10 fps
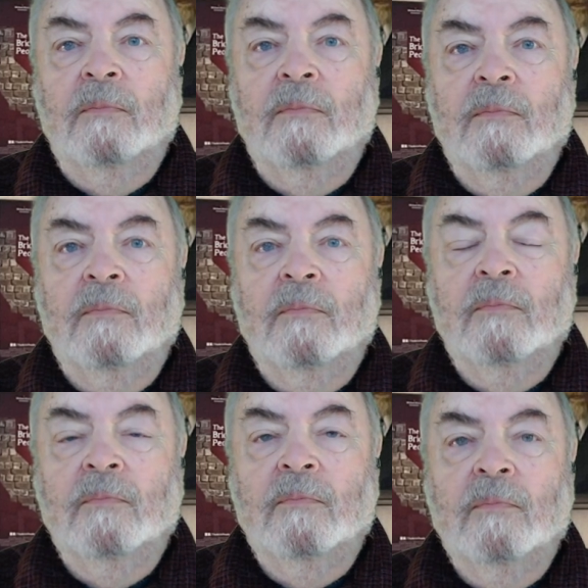
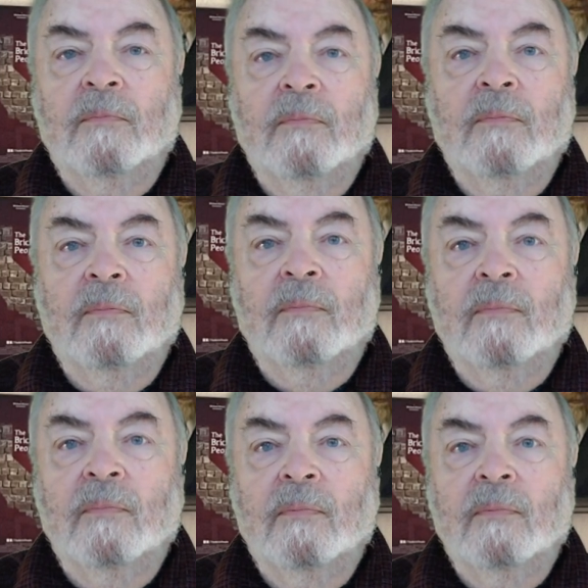
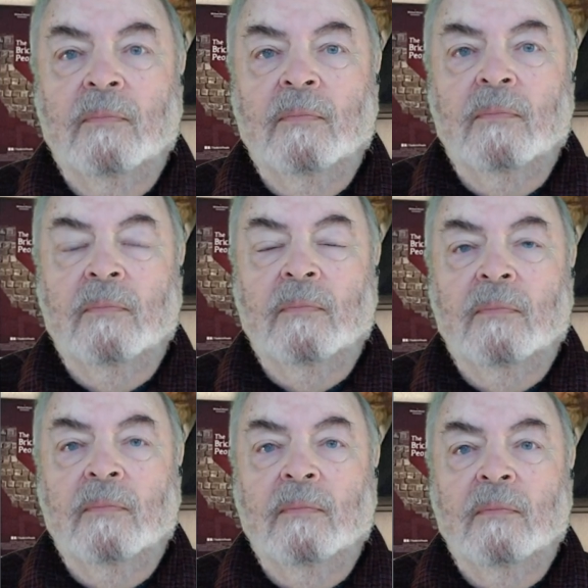
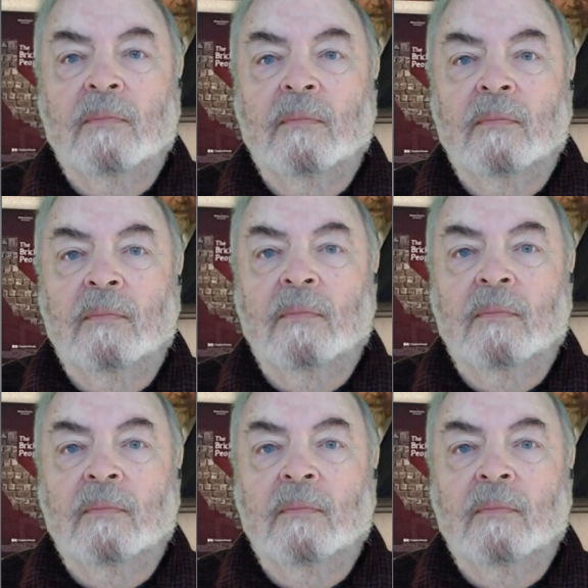(not speaking)